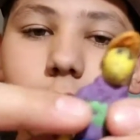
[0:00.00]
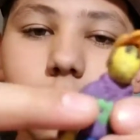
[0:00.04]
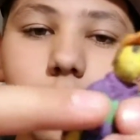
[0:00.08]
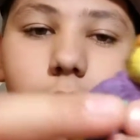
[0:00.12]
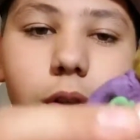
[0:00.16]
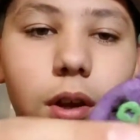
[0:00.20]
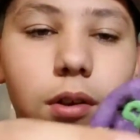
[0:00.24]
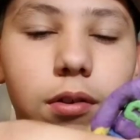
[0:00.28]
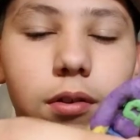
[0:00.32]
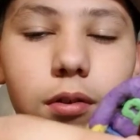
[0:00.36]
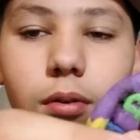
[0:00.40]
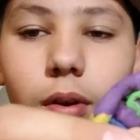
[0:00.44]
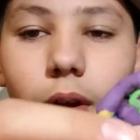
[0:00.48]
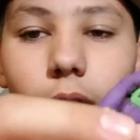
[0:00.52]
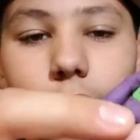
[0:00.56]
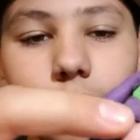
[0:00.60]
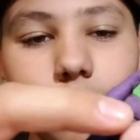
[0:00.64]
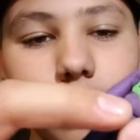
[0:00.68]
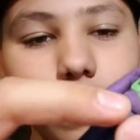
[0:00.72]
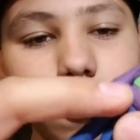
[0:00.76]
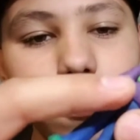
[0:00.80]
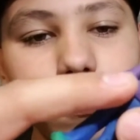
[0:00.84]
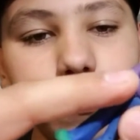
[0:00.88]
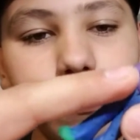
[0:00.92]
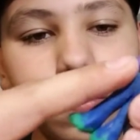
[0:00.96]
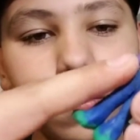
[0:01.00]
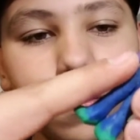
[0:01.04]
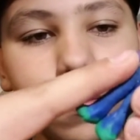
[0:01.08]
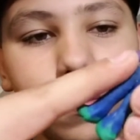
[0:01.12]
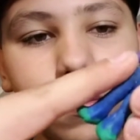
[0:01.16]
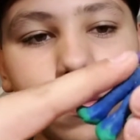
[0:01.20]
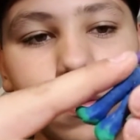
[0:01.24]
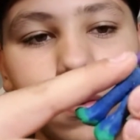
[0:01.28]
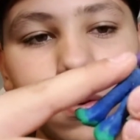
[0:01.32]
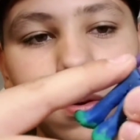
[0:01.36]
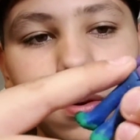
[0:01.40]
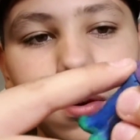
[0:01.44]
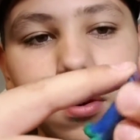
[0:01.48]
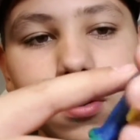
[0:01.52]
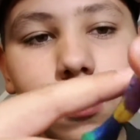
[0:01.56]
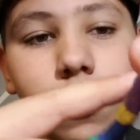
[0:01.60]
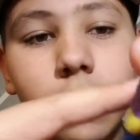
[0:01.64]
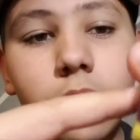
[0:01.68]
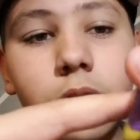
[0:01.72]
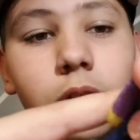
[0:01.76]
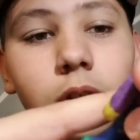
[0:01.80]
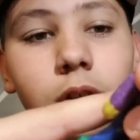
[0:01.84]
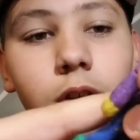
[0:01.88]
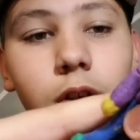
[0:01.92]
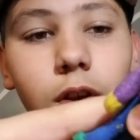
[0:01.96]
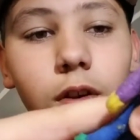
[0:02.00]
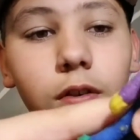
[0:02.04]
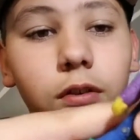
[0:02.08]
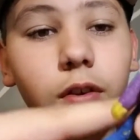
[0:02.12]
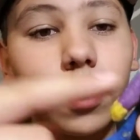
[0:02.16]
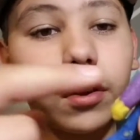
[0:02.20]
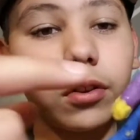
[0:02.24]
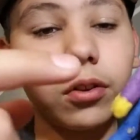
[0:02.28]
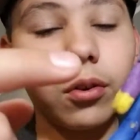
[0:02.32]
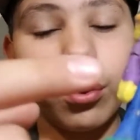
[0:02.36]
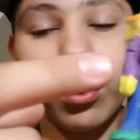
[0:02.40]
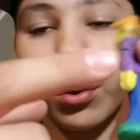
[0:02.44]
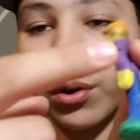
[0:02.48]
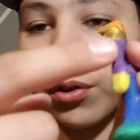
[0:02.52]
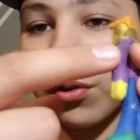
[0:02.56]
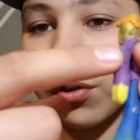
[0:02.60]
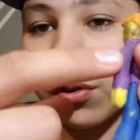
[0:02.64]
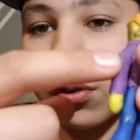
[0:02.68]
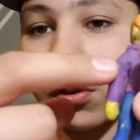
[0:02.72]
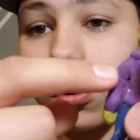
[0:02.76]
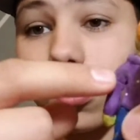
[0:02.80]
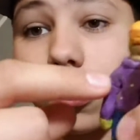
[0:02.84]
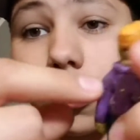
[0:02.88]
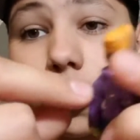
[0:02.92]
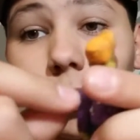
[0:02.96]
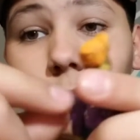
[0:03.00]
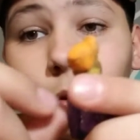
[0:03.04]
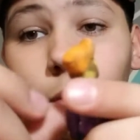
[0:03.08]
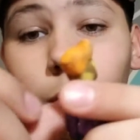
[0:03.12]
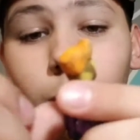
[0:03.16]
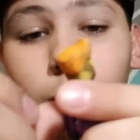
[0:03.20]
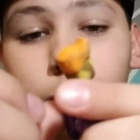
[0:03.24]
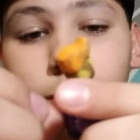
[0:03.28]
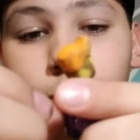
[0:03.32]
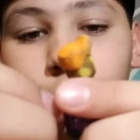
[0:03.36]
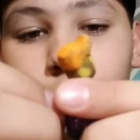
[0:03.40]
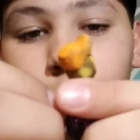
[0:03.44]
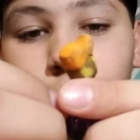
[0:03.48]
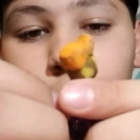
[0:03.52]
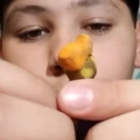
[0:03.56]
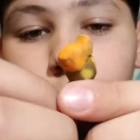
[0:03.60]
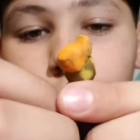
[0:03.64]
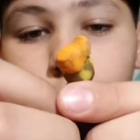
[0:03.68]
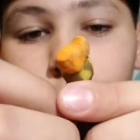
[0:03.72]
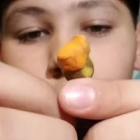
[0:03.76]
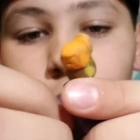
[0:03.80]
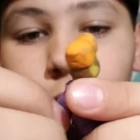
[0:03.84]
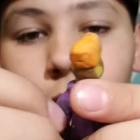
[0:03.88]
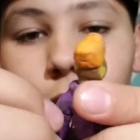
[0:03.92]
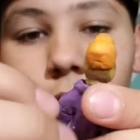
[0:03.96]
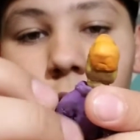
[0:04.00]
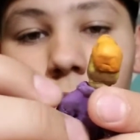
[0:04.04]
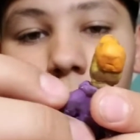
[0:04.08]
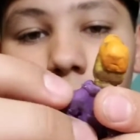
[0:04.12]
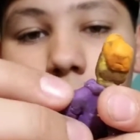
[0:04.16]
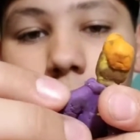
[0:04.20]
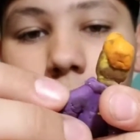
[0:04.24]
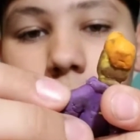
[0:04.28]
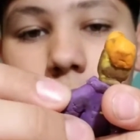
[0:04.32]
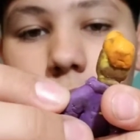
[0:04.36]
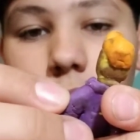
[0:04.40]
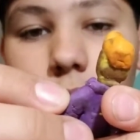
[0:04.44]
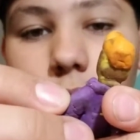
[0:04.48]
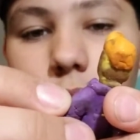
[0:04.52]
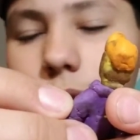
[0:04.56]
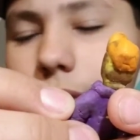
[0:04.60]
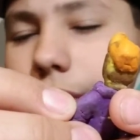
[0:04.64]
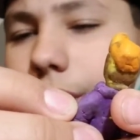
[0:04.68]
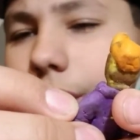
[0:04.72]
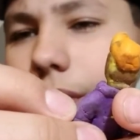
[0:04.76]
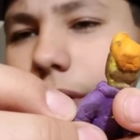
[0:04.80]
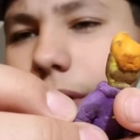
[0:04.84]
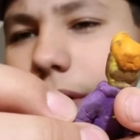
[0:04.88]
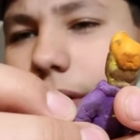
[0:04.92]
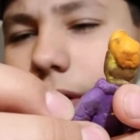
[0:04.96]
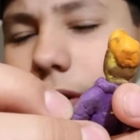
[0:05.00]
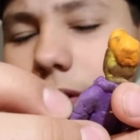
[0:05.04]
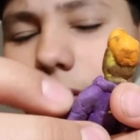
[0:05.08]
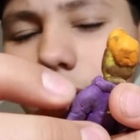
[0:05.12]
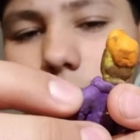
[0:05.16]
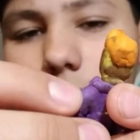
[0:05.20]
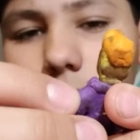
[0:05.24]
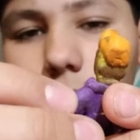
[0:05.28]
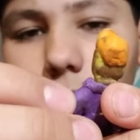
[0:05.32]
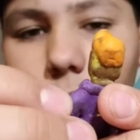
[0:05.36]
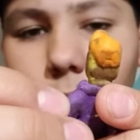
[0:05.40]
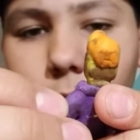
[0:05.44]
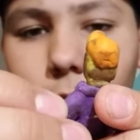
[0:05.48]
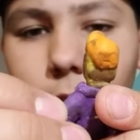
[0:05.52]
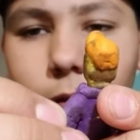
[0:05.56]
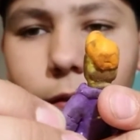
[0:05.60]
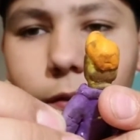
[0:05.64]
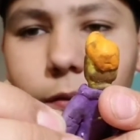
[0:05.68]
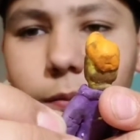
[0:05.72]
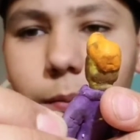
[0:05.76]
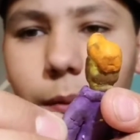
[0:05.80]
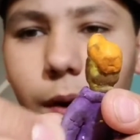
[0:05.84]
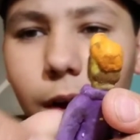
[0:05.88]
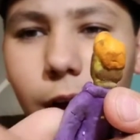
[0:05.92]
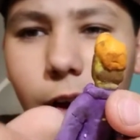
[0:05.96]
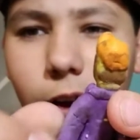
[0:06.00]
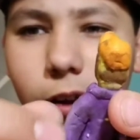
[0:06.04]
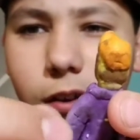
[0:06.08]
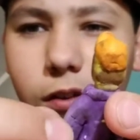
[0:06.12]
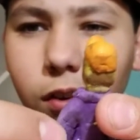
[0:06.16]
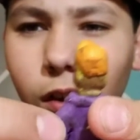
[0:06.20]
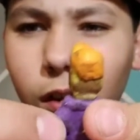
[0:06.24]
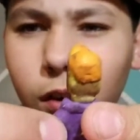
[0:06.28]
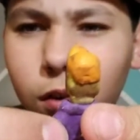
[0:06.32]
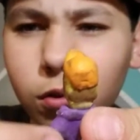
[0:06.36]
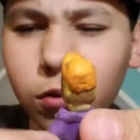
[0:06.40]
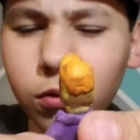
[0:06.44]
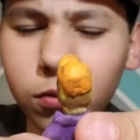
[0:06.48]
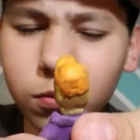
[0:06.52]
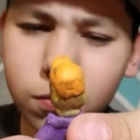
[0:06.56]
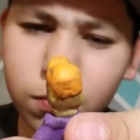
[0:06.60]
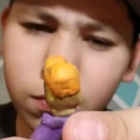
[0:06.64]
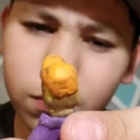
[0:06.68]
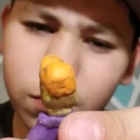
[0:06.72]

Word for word: Crazy Crafter. He's like the original logo, I guess, of my channel.